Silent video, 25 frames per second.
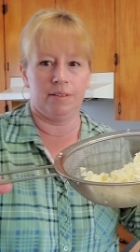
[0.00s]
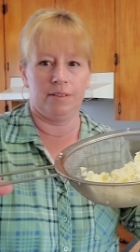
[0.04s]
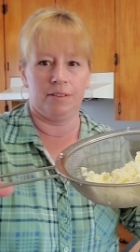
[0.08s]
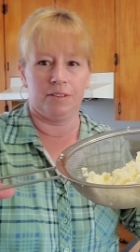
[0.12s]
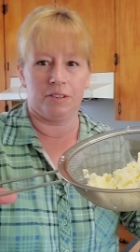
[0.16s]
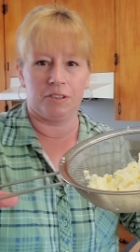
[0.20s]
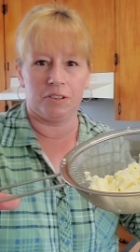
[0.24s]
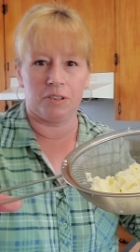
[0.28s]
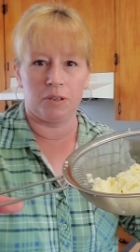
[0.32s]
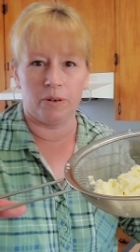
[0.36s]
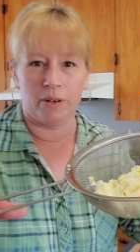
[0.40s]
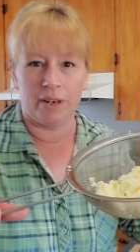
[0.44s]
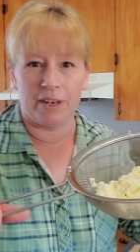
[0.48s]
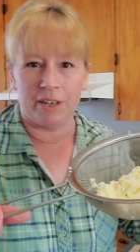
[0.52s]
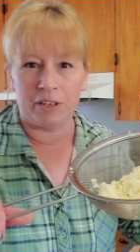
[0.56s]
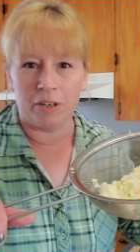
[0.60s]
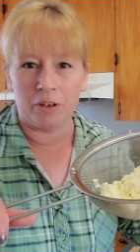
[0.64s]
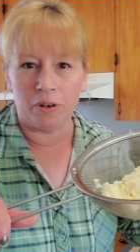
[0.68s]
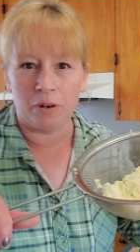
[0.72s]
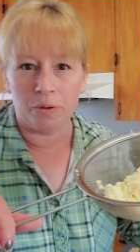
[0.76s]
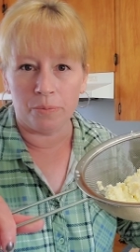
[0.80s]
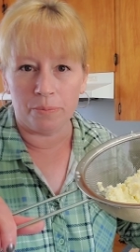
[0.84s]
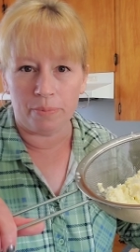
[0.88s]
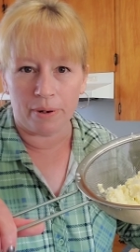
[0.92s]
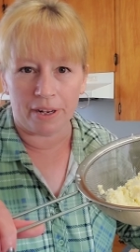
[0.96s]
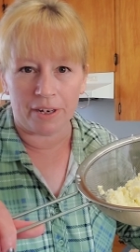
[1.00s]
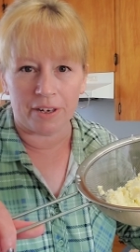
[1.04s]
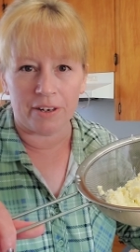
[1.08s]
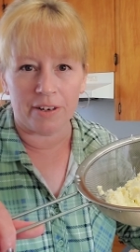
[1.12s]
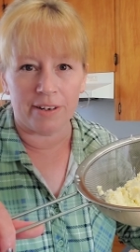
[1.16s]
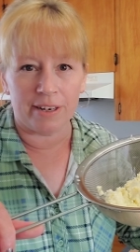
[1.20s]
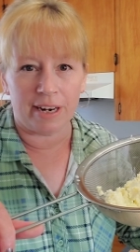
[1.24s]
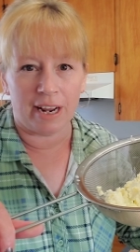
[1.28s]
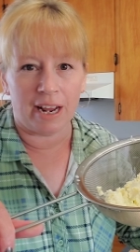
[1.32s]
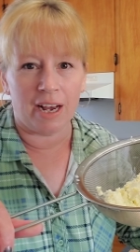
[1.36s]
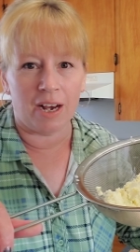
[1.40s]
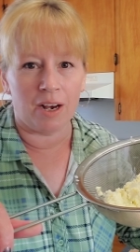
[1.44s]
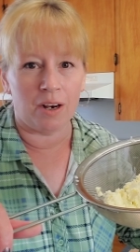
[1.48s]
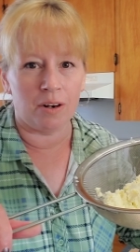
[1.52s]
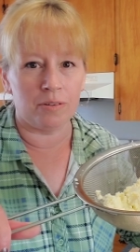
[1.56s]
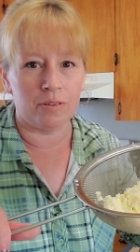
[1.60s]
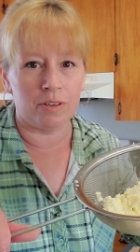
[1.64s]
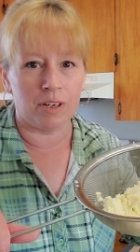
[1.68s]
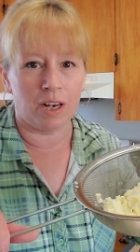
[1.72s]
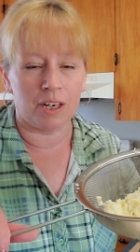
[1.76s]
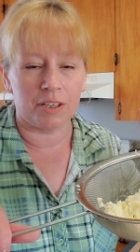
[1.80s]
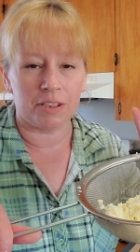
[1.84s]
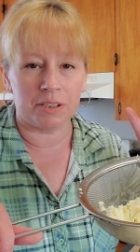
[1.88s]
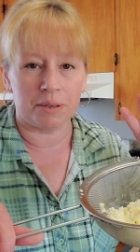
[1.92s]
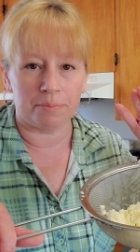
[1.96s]
So I know better now
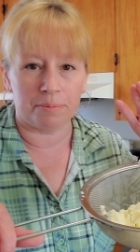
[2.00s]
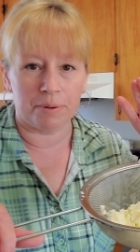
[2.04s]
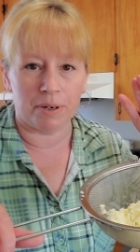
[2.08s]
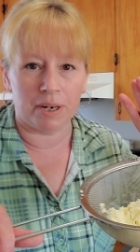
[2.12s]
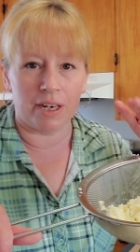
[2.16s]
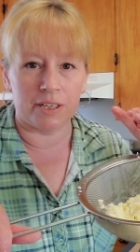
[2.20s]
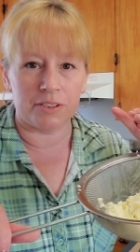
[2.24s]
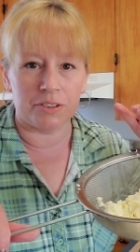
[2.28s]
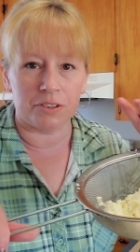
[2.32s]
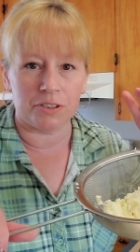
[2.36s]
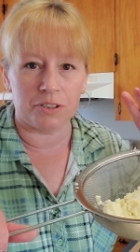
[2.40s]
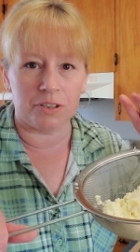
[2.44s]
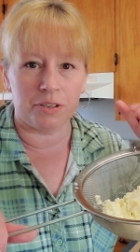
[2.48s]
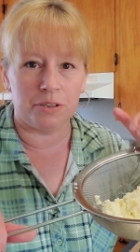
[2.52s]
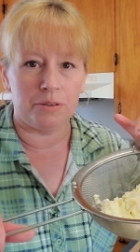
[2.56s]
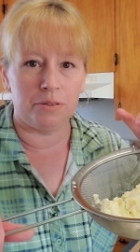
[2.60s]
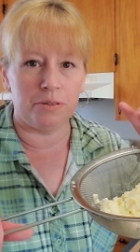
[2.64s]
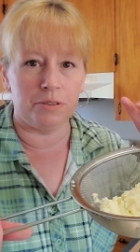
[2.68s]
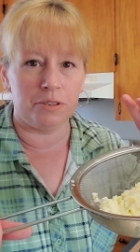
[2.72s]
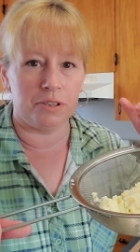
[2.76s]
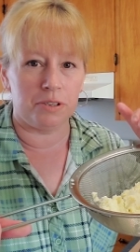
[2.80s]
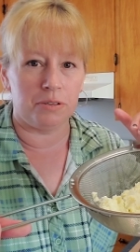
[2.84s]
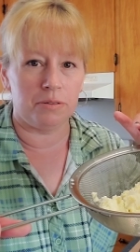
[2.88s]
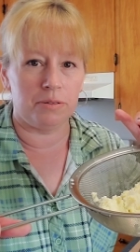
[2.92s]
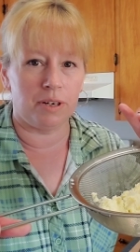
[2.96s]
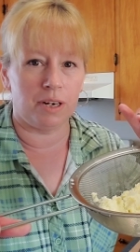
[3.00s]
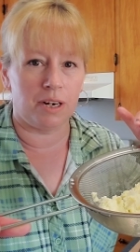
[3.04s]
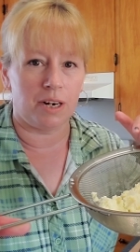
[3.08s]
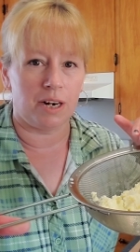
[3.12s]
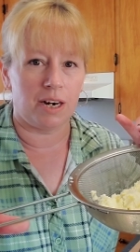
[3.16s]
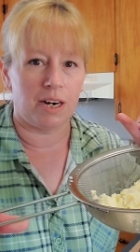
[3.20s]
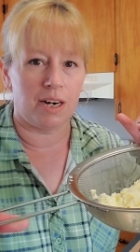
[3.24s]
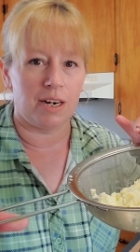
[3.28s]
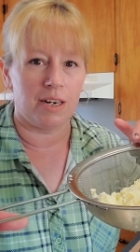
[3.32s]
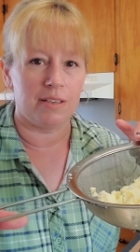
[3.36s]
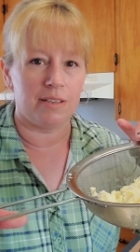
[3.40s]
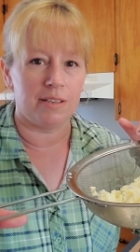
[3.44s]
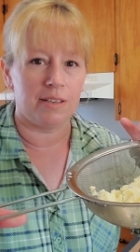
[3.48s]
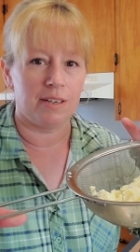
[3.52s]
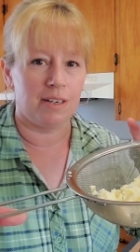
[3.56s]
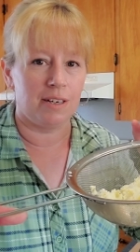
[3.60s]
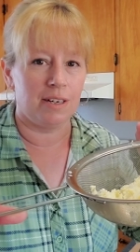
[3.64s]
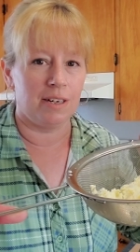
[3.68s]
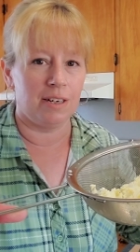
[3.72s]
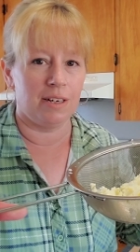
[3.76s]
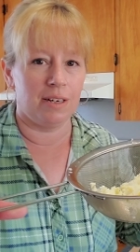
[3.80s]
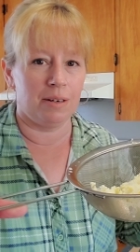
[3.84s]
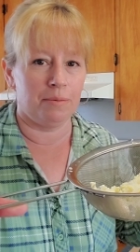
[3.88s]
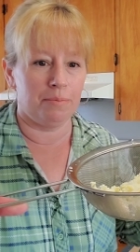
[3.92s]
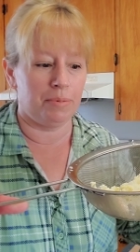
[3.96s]
not to press too hard,
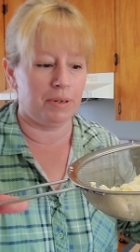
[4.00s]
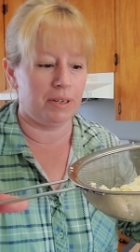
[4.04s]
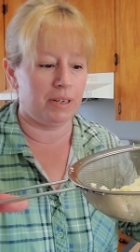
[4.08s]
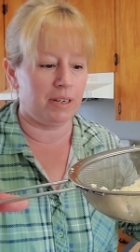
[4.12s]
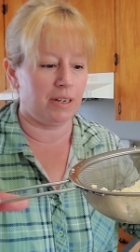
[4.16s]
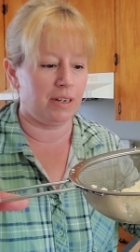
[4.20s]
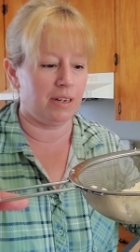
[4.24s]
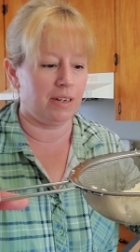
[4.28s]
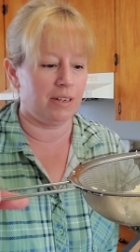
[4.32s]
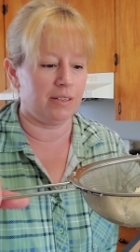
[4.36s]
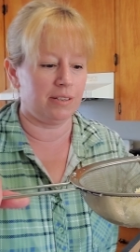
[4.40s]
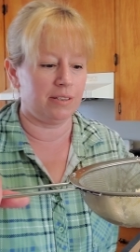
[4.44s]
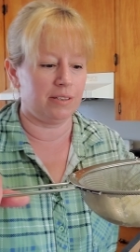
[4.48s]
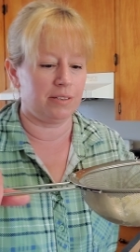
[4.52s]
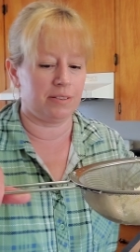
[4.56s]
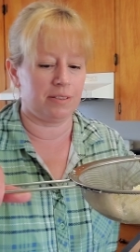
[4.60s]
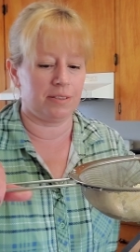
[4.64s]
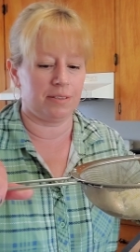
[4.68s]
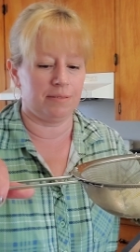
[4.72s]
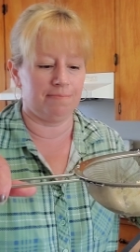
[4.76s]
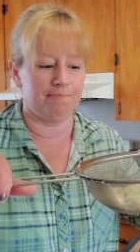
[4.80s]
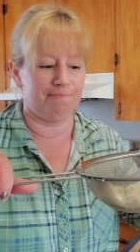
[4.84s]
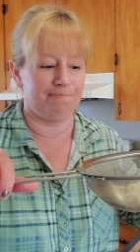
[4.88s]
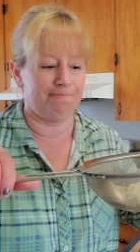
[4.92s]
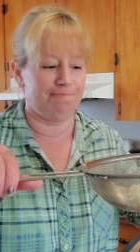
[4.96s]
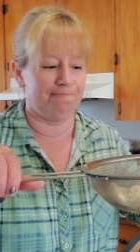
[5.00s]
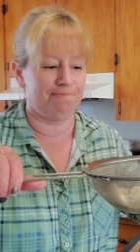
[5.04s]
because